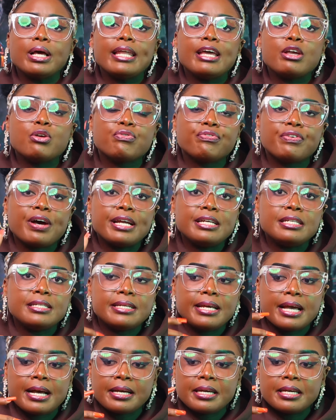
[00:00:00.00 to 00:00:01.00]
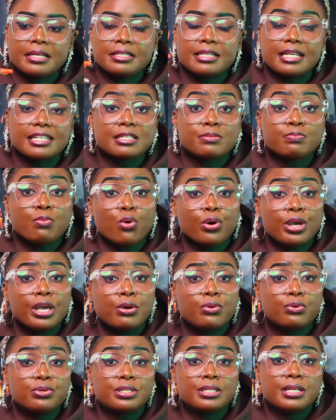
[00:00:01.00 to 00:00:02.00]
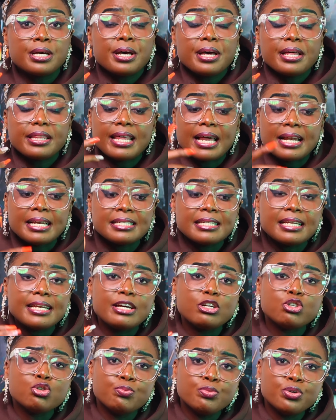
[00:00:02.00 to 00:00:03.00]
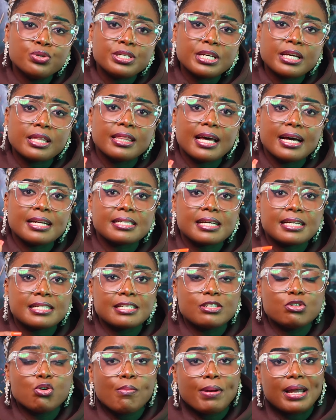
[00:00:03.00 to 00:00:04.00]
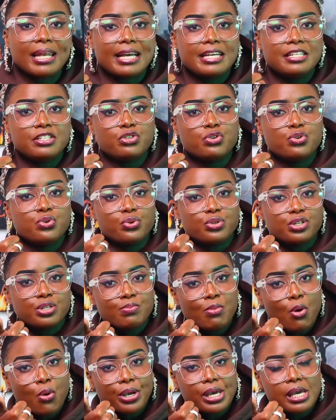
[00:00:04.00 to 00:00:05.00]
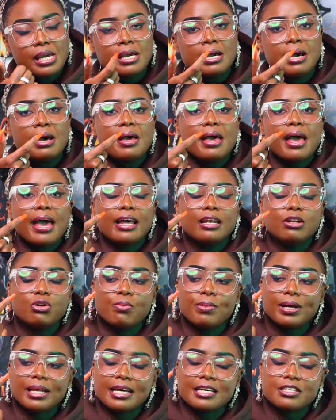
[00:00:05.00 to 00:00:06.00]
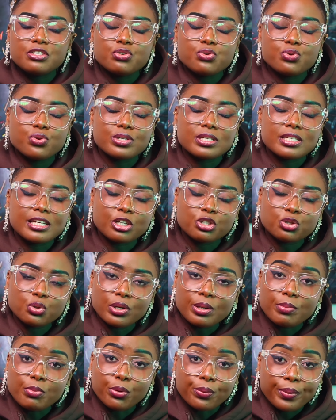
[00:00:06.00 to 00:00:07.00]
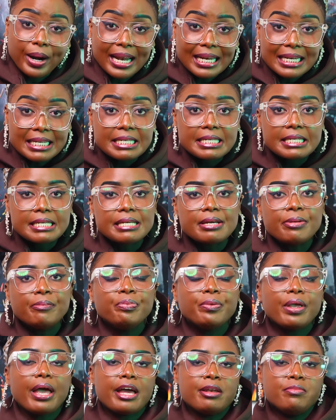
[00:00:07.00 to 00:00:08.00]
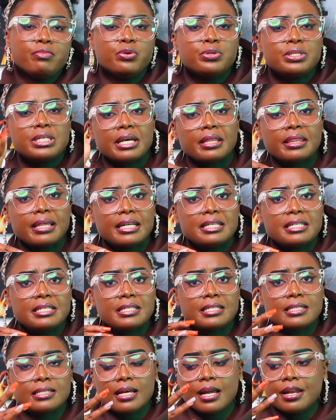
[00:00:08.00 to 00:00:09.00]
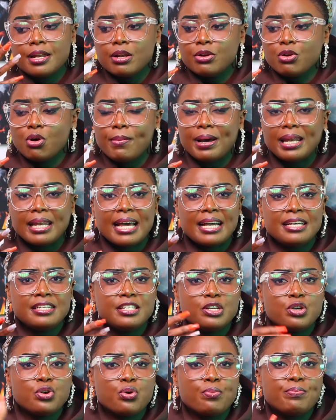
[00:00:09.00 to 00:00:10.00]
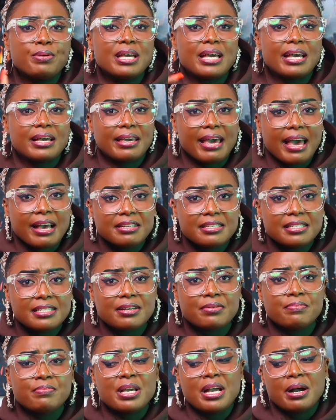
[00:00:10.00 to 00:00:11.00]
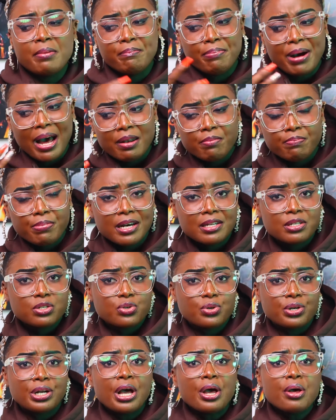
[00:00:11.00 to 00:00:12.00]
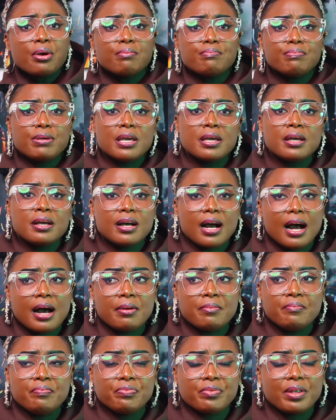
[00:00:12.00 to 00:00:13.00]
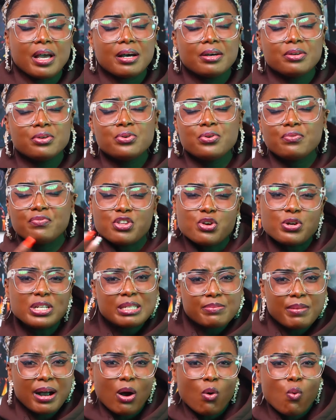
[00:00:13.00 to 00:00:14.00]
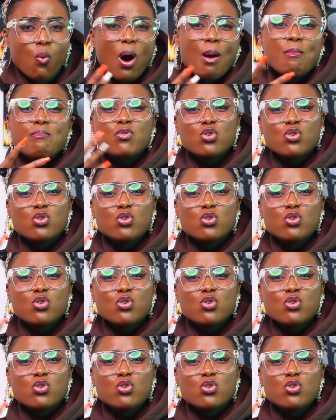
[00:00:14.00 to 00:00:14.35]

Like you find young kids are smoking because they're listening to music that has normalized, smoking, and normalized, sexual immorality, and music that is normalizing, being a gangster, being a bad person, being, venye wanasemanga kuwa